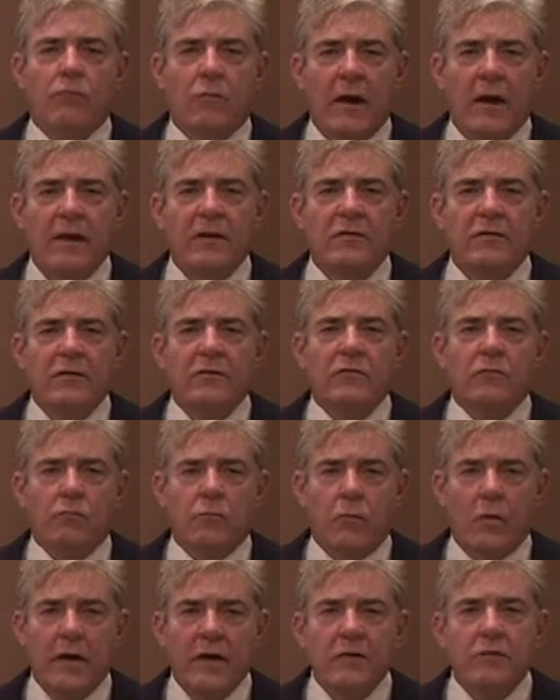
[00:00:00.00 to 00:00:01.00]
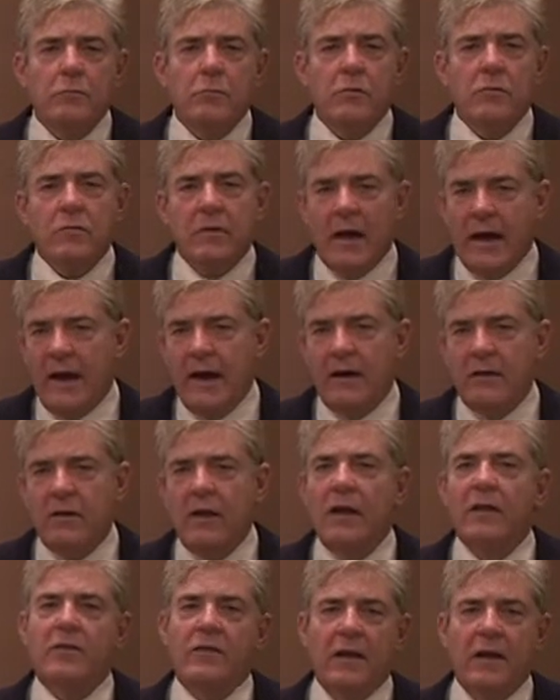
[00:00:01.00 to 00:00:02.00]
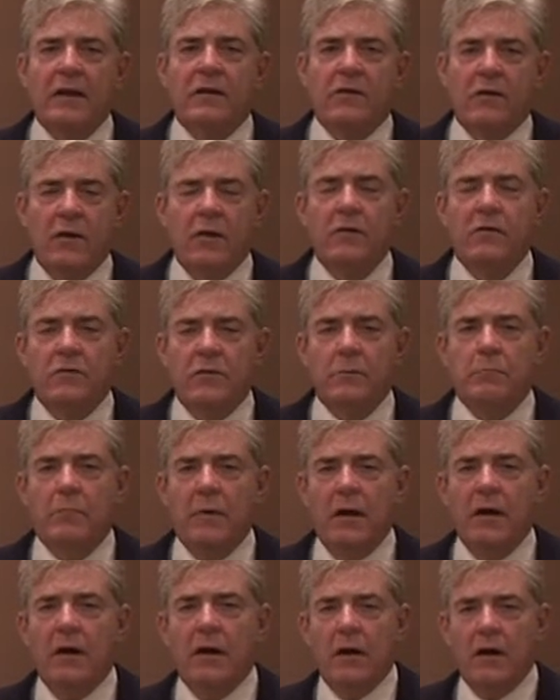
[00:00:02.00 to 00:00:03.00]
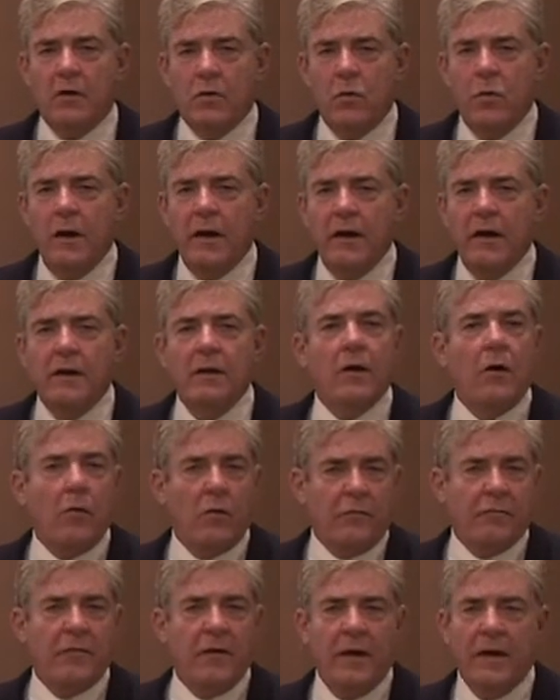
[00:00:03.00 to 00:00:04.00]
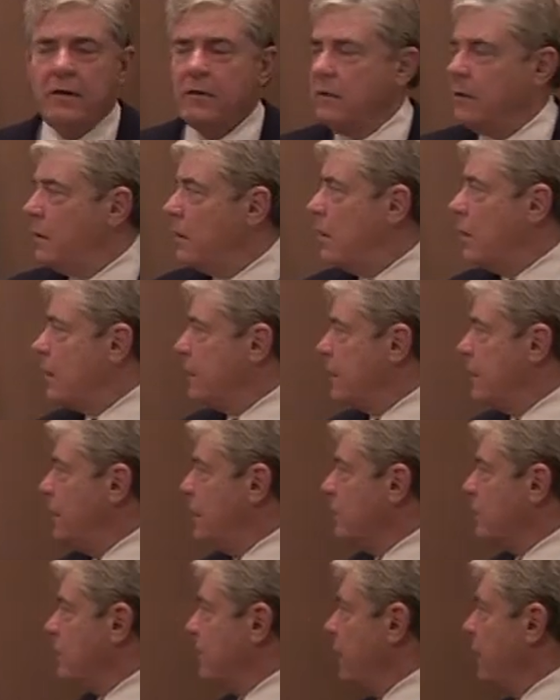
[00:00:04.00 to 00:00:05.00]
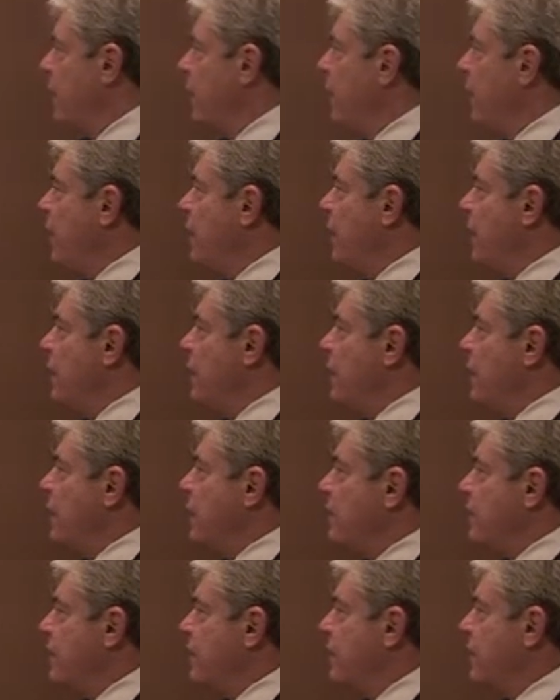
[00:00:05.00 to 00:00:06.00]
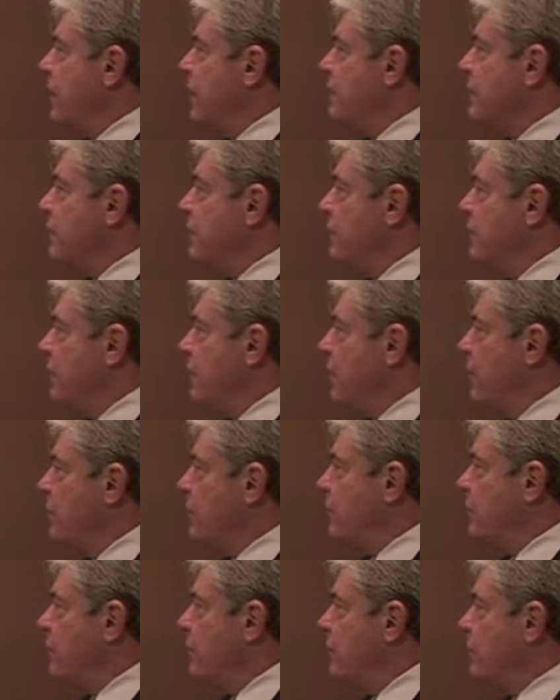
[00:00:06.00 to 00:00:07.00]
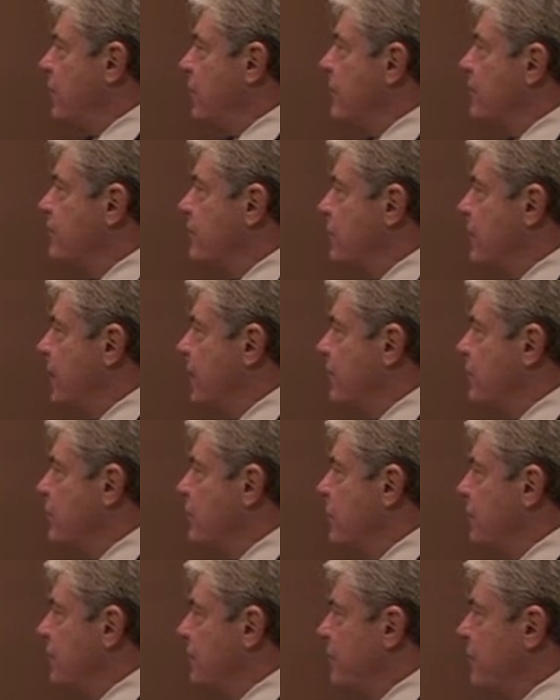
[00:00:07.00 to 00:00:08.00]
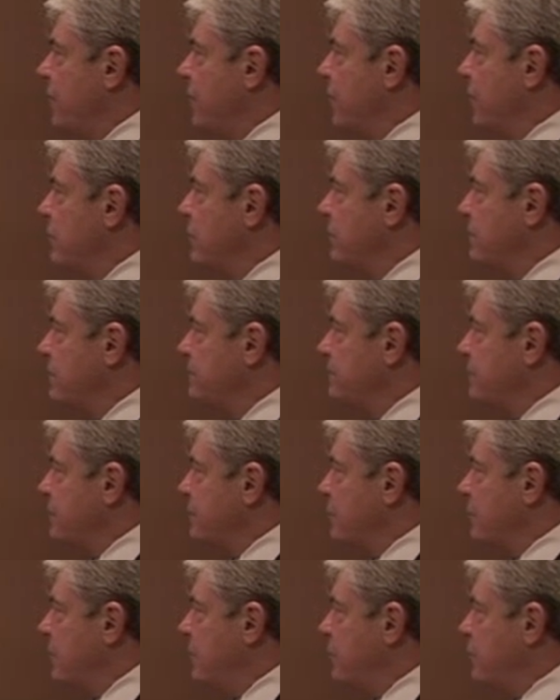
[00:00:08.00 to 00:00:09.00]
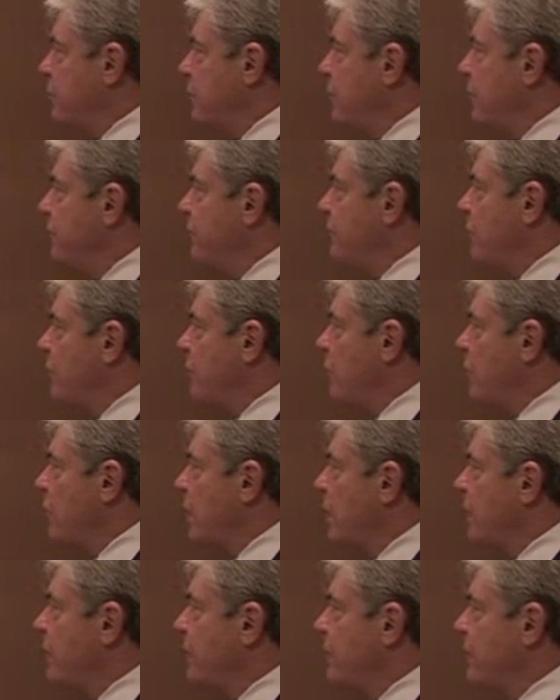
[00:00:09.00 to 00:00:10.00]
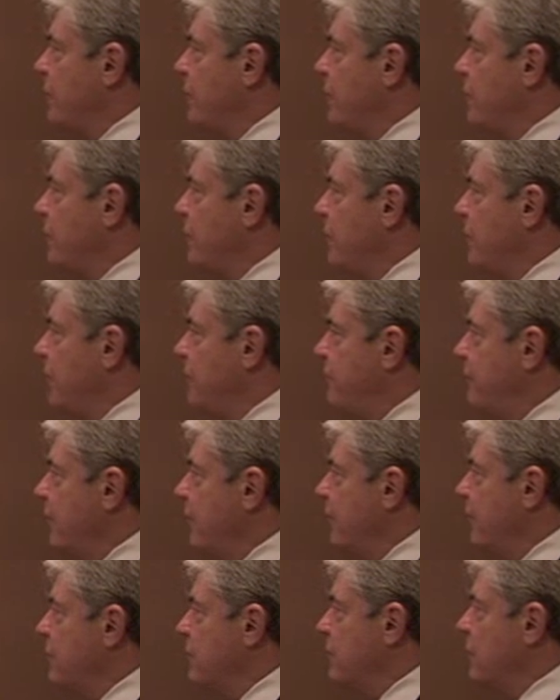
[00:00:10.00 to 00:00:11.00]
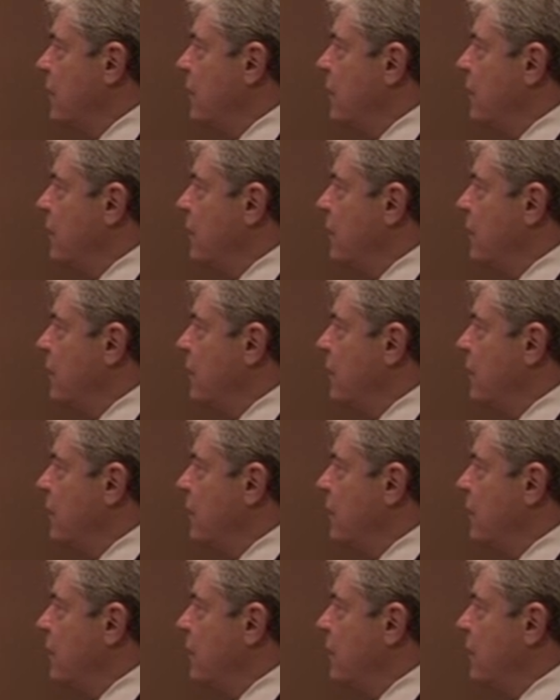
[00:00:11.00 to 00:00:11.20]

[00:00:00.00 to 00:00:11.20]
raises reasonable doubt, then you should be acquitted or found not guilty. To get to this level of guilt, the proof requires you to be found